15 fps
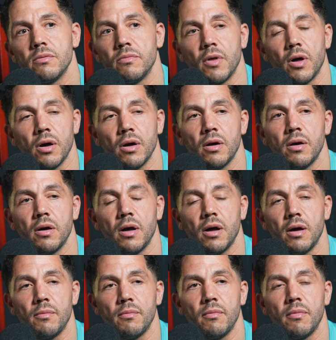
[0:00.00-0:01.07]
Nah.
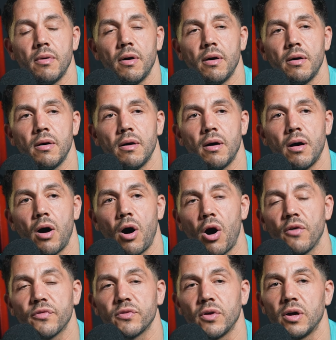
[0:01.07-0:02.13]

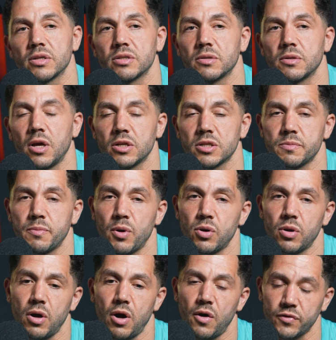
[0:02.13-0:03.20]
After I
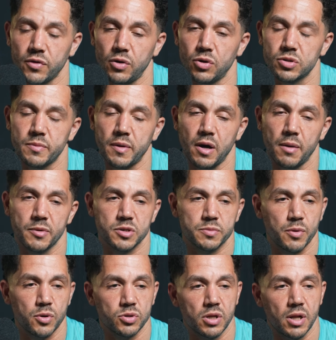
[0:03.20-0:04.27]
lost my arm, I
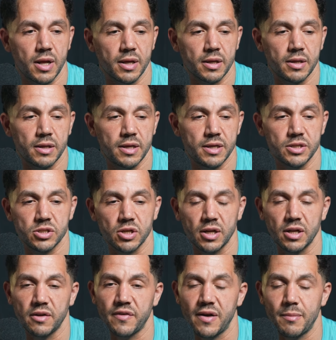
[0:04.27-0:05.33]
spoke to like his
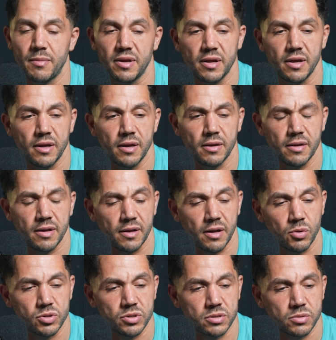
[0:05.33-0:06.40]
side of the family, and
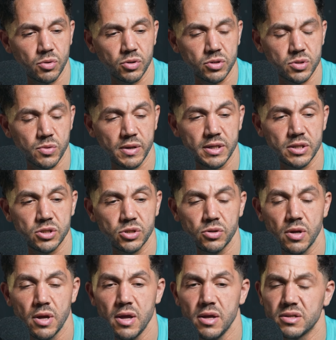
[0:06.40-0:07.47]
I was,
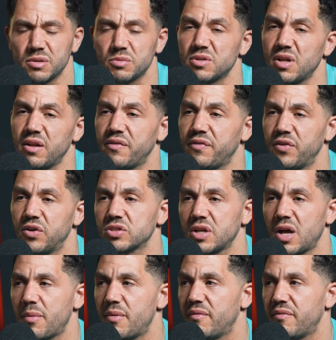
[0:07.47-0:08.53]
22? So it was like the first
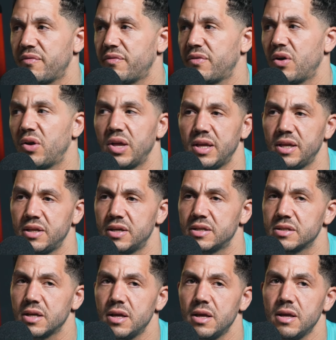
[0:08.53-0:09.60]
time in 13
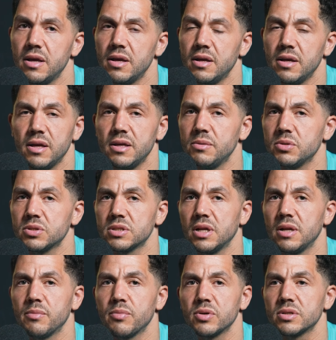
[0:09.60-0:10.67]
years. He was
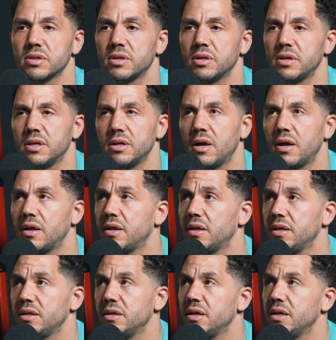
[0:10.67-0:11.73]
still in prison.
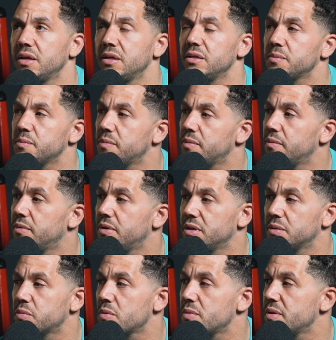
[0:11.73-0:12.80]
He's
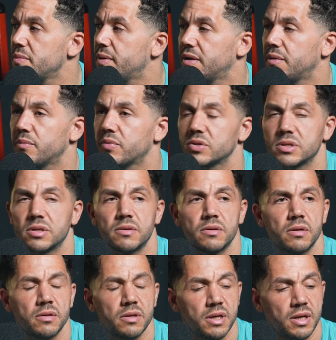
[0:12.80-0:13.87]
probably been in
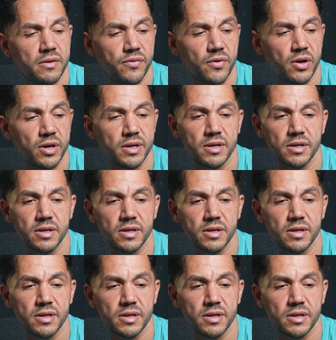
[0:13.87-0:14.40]
prison nearly 30